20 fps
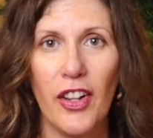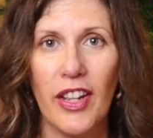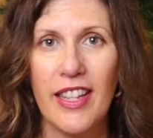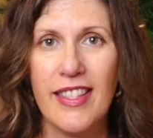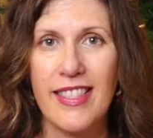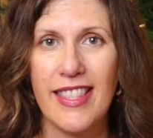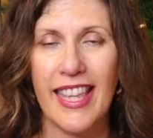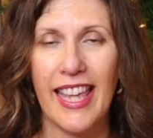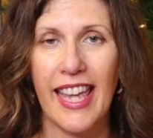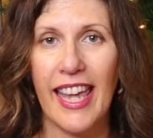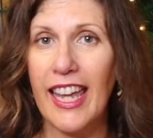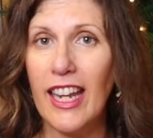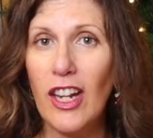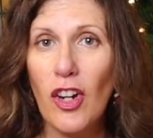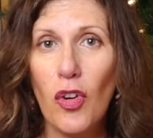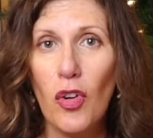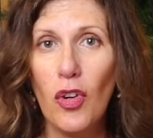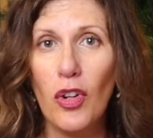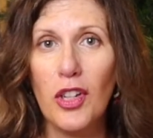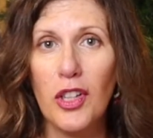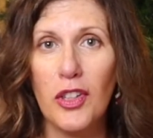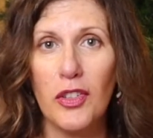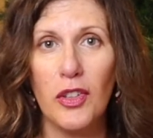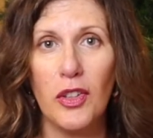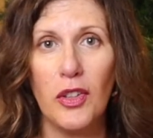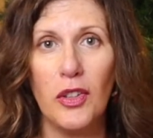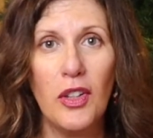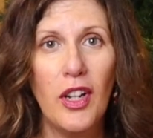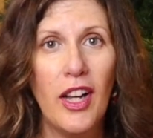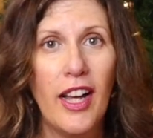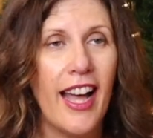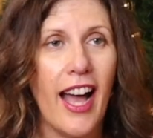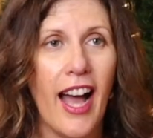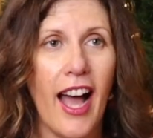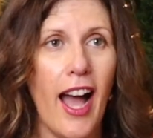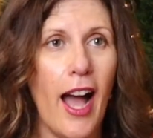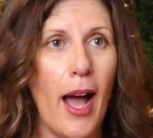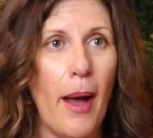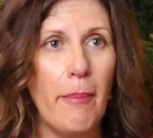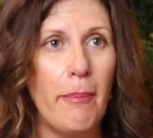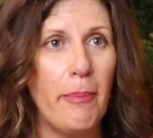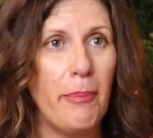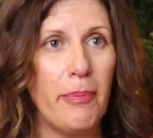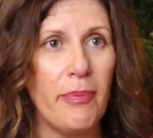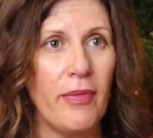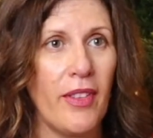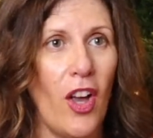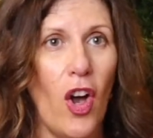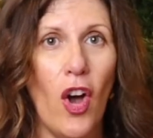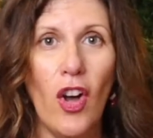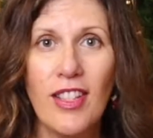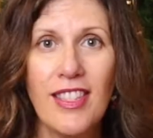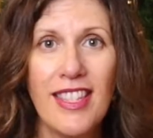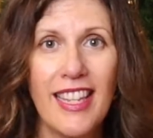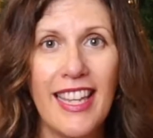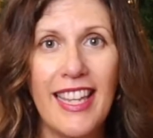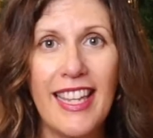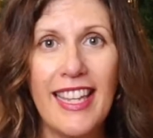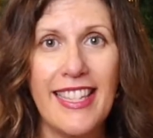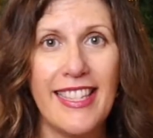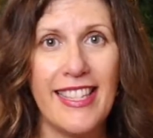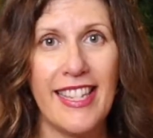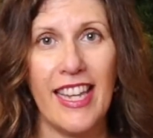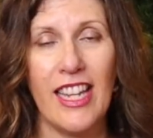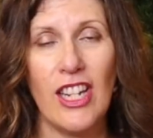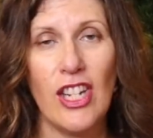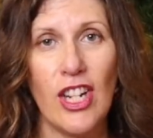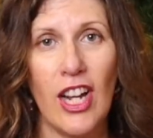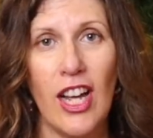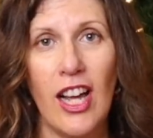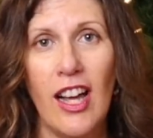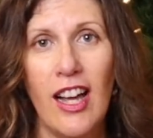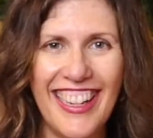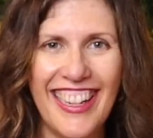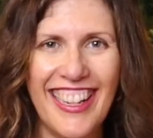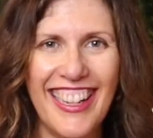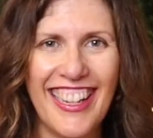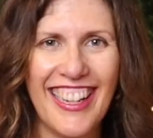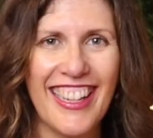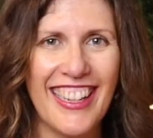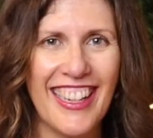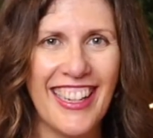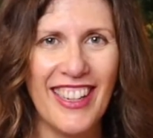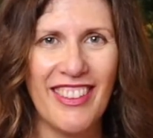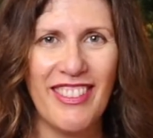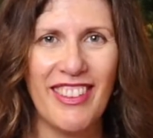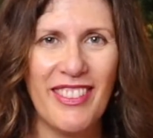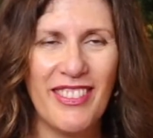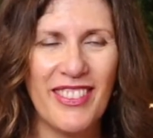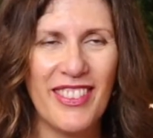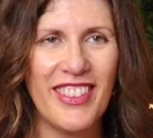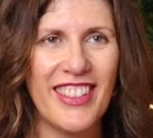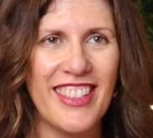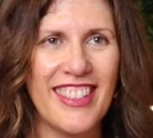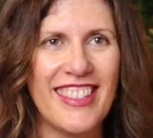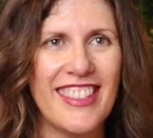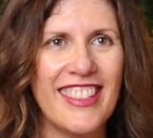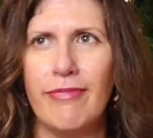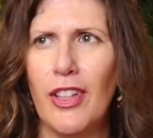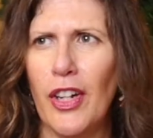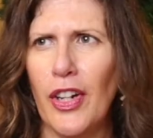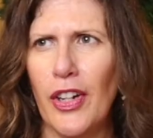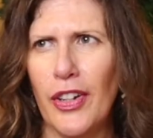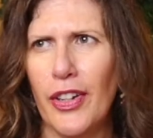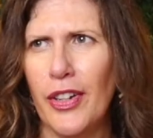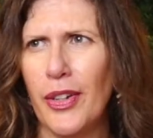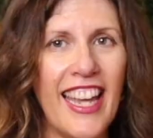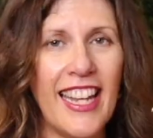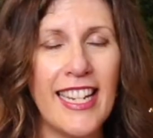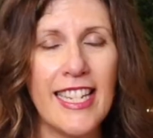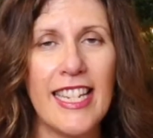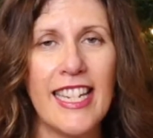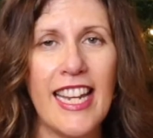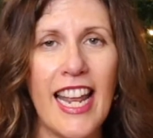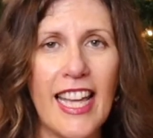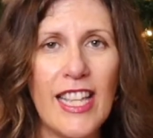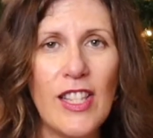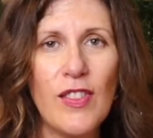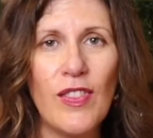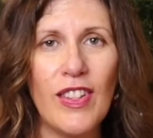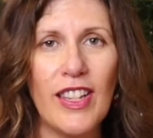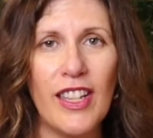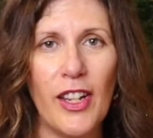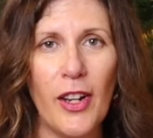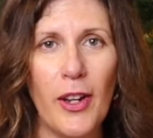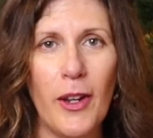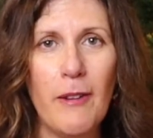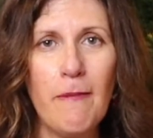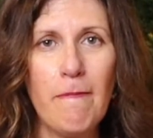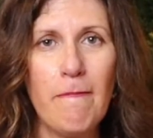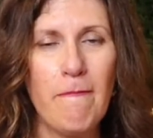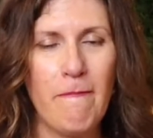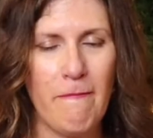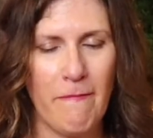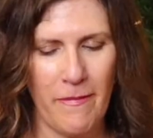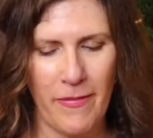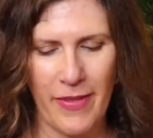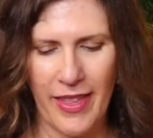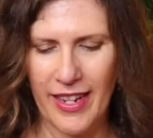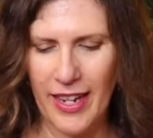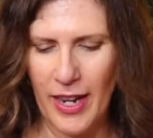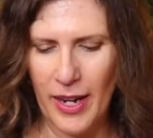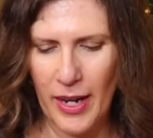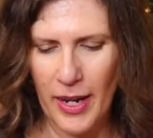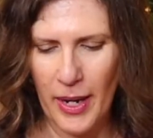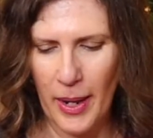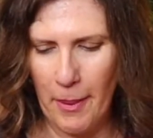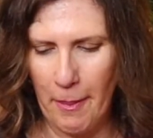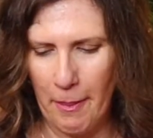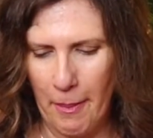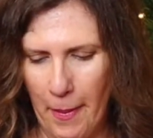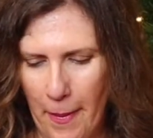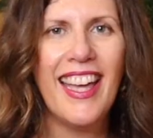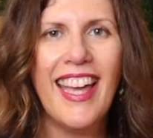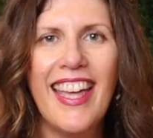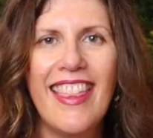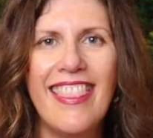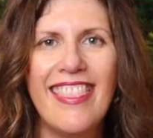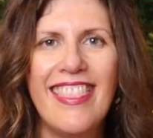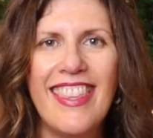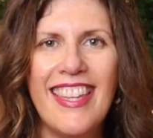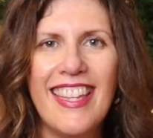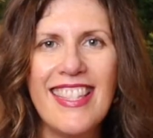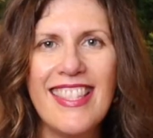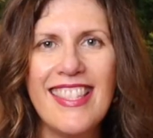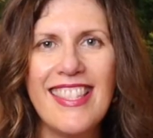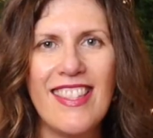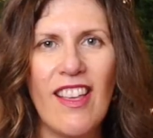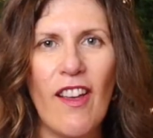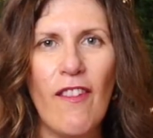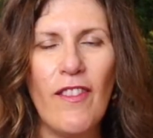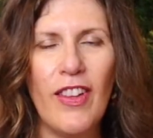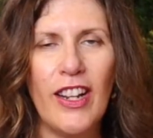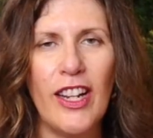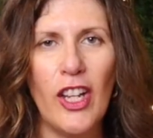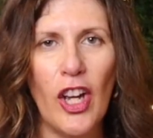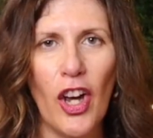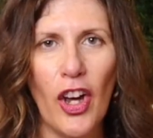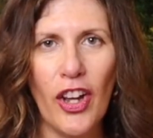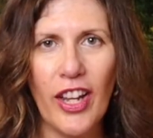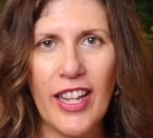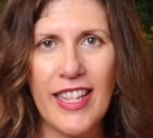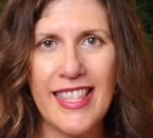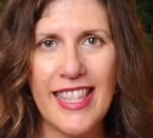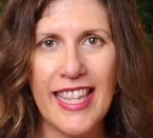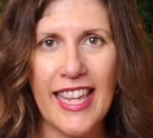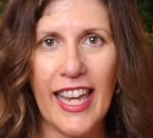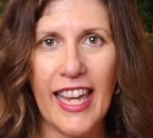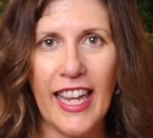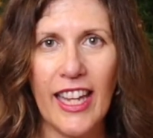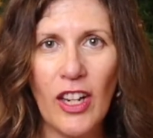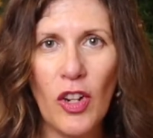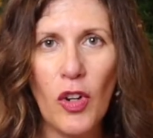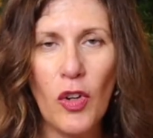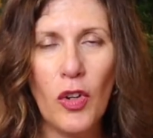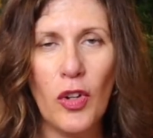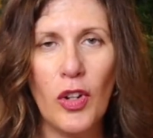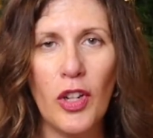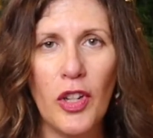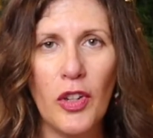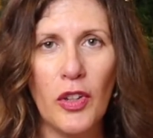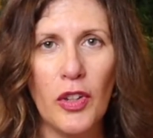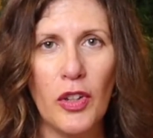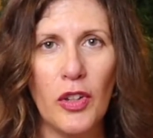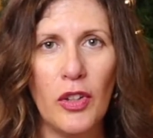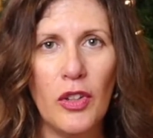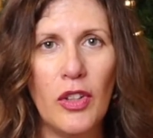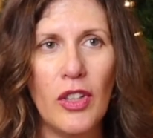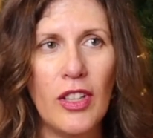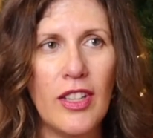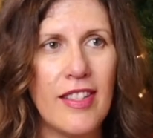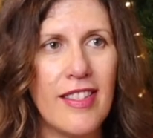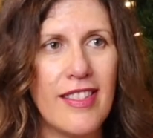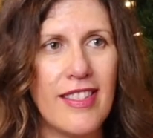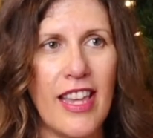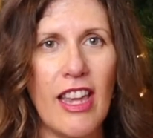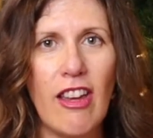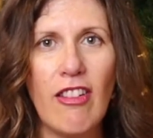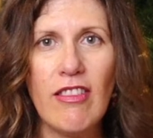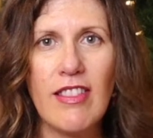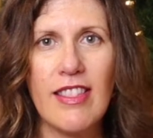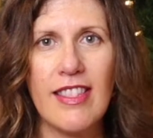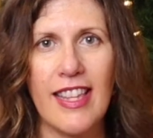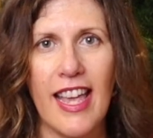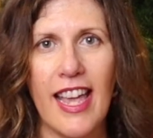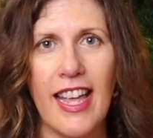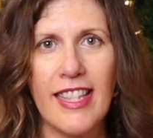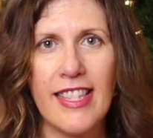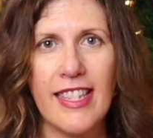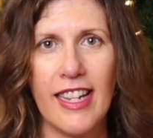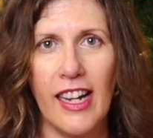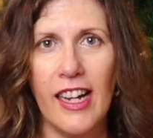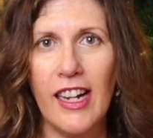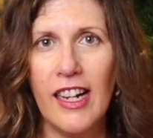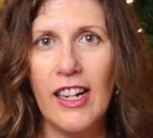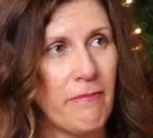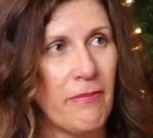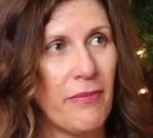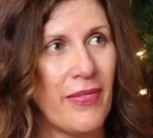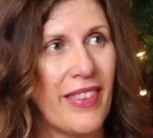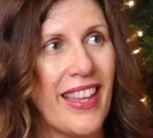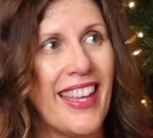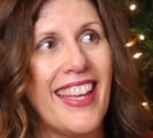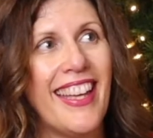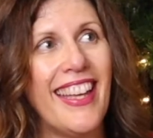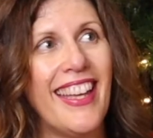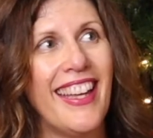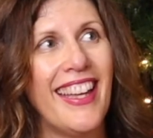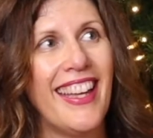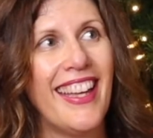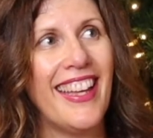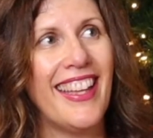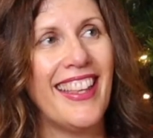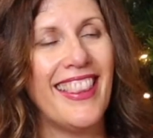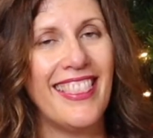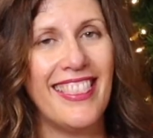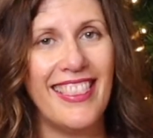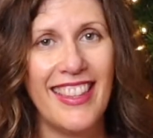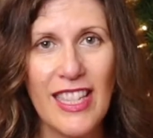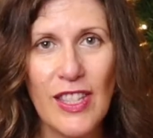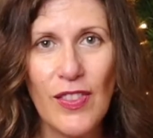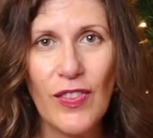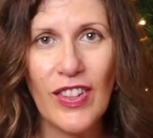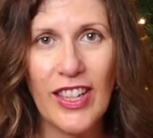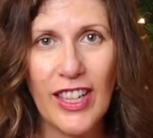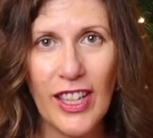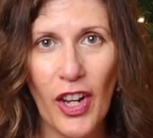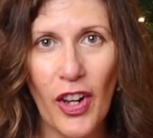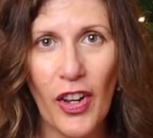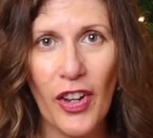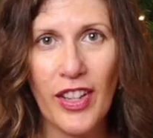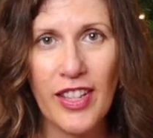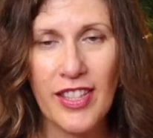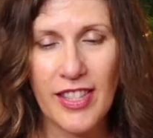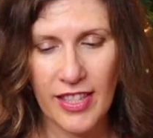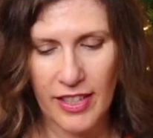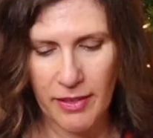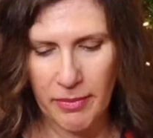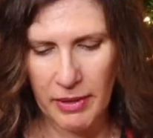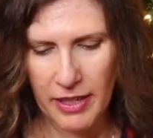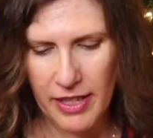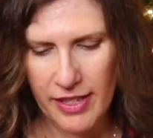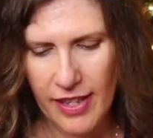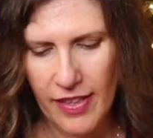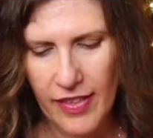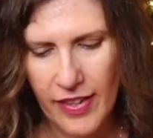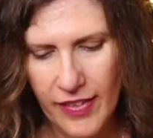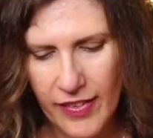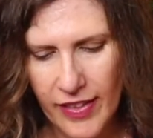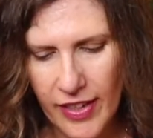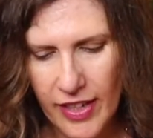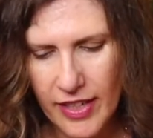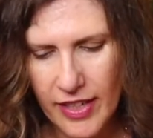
is the inaugural Aussie teacher. I don't know why I'm doing this. No. In today's video, no. This video is the inaugural Secret Santa. This video is, I'm going to say that at the